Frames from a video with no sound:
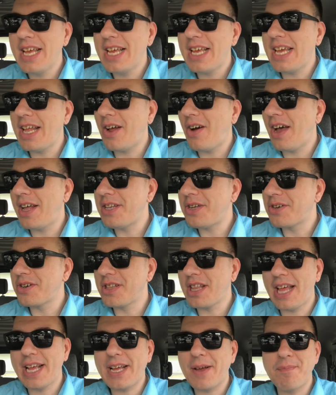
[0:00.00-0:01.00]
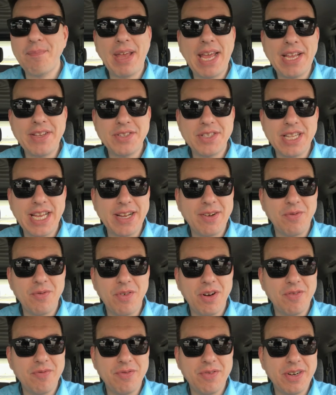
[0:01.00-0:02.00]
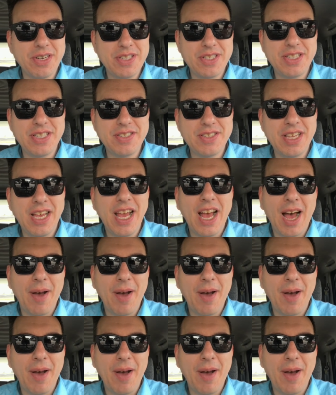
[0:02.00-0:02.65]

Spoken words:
you know, and you're like amazed, like, what is this?